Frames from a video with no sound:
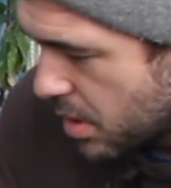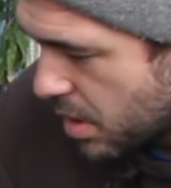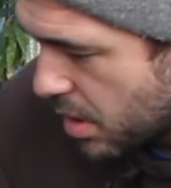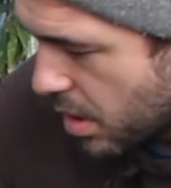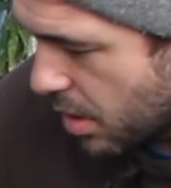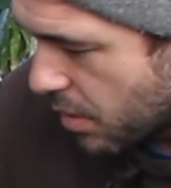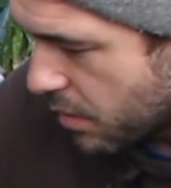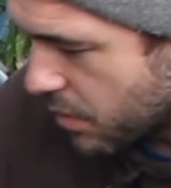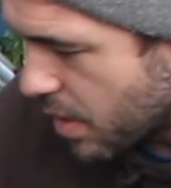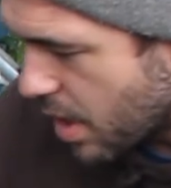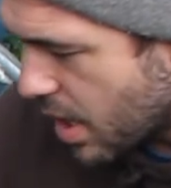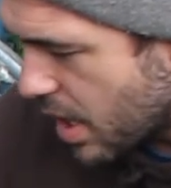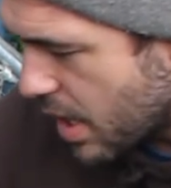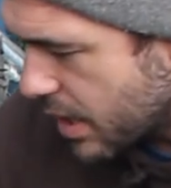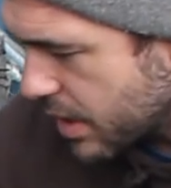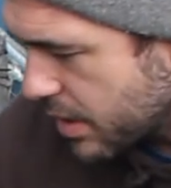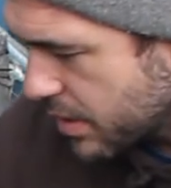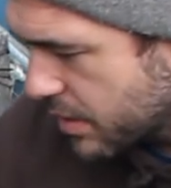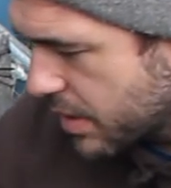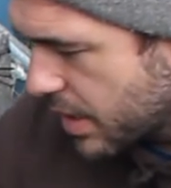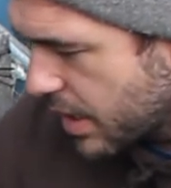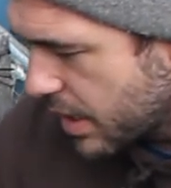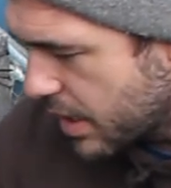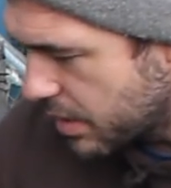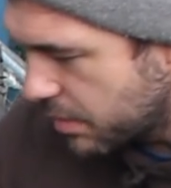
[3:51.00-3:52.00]
a rock
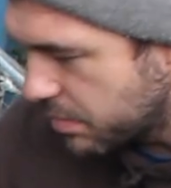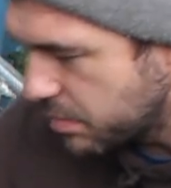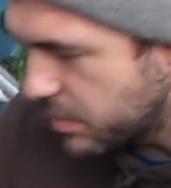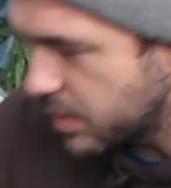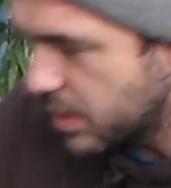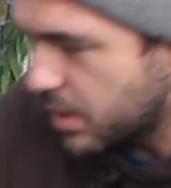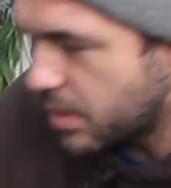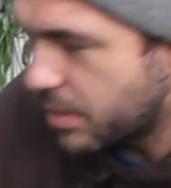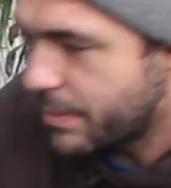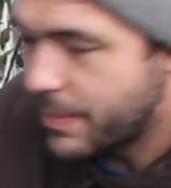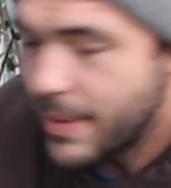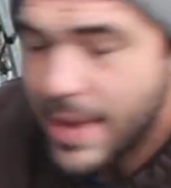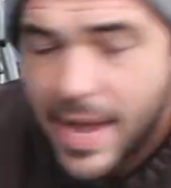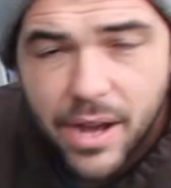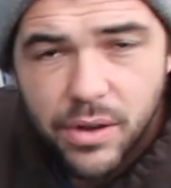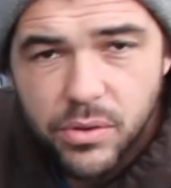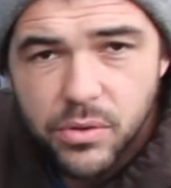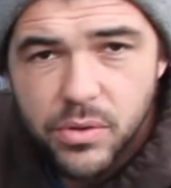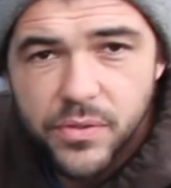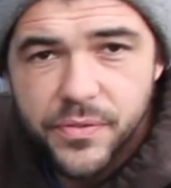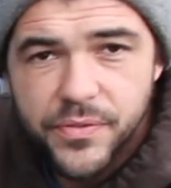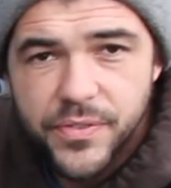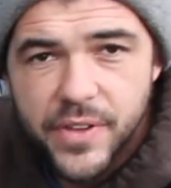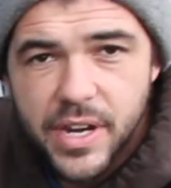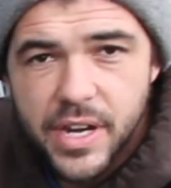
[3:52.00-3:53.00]
that about
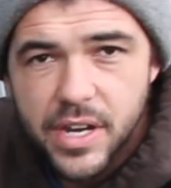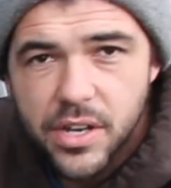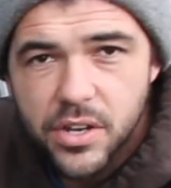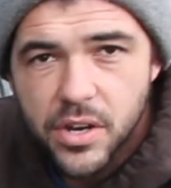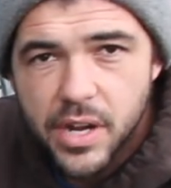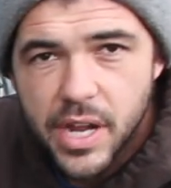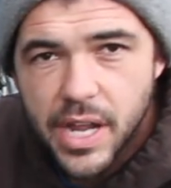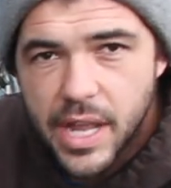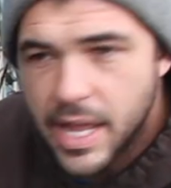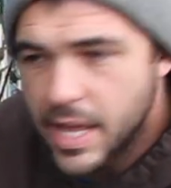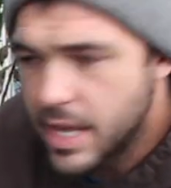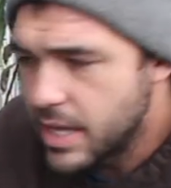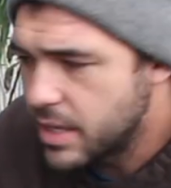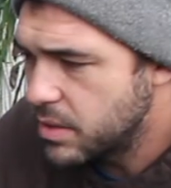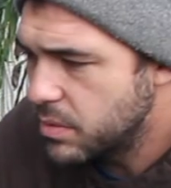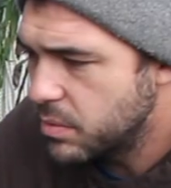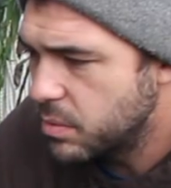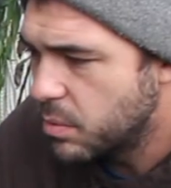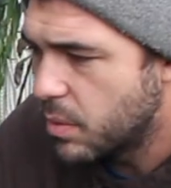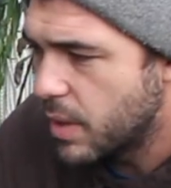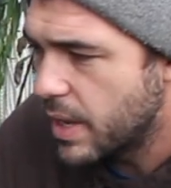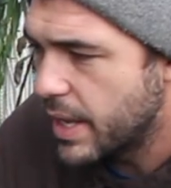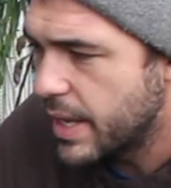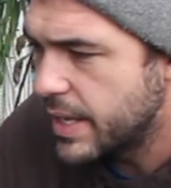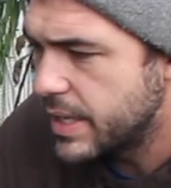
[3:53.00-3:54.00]
will fit in your hand
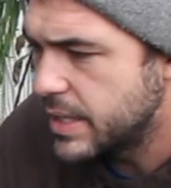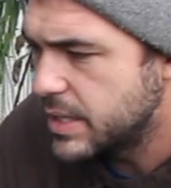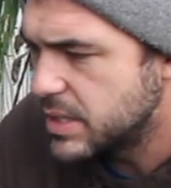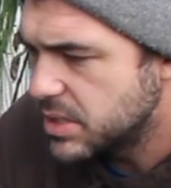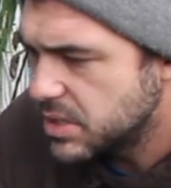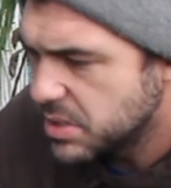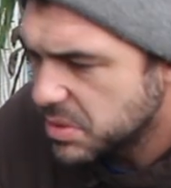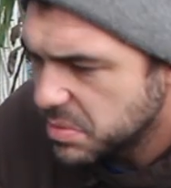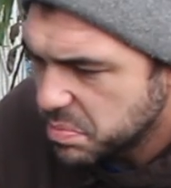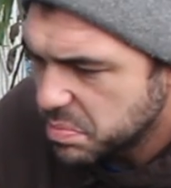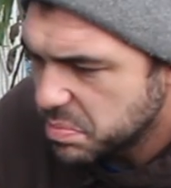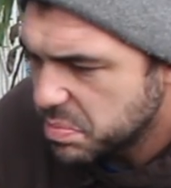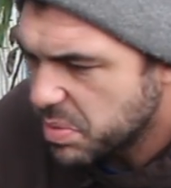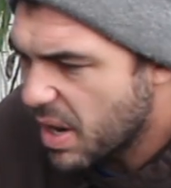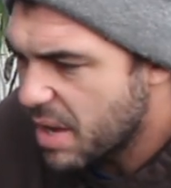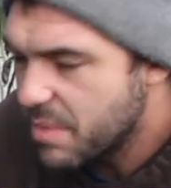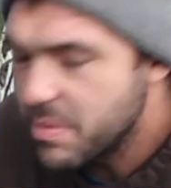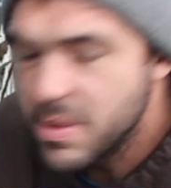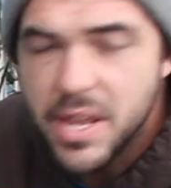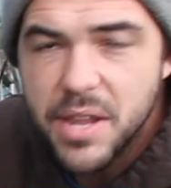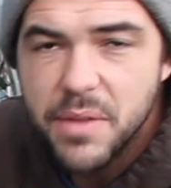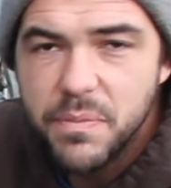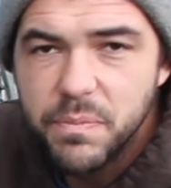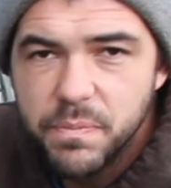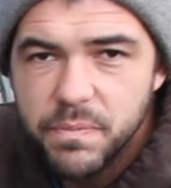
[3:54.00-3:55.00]
weighs
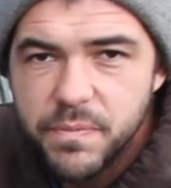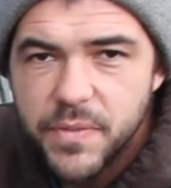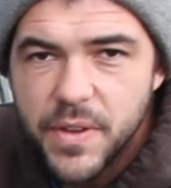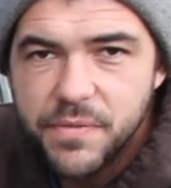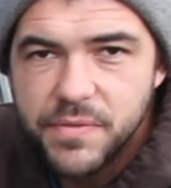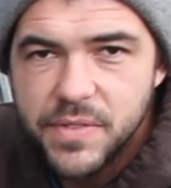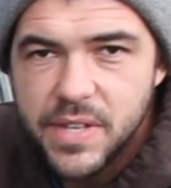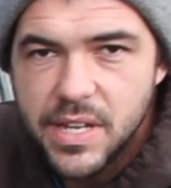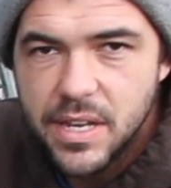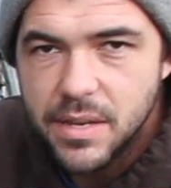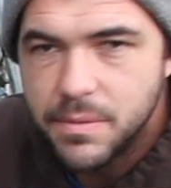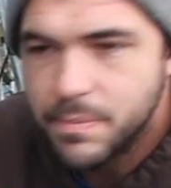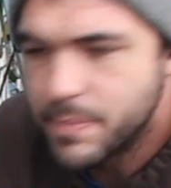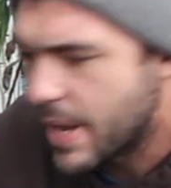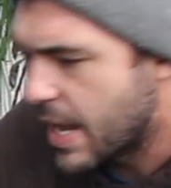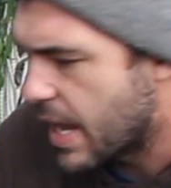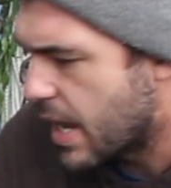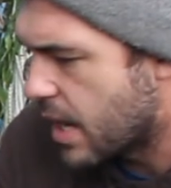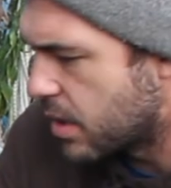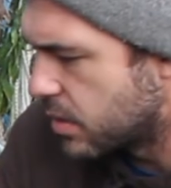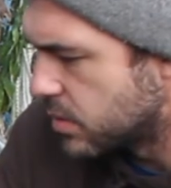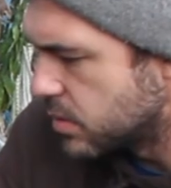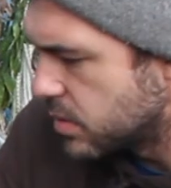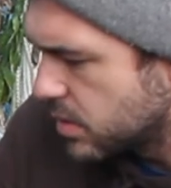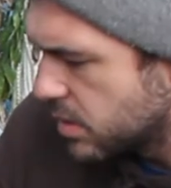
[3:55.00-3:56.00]
probably 15
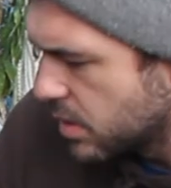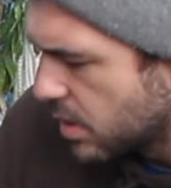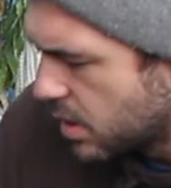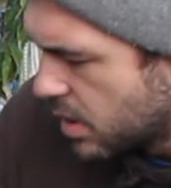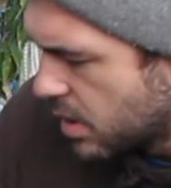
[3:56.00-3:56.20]
pounds,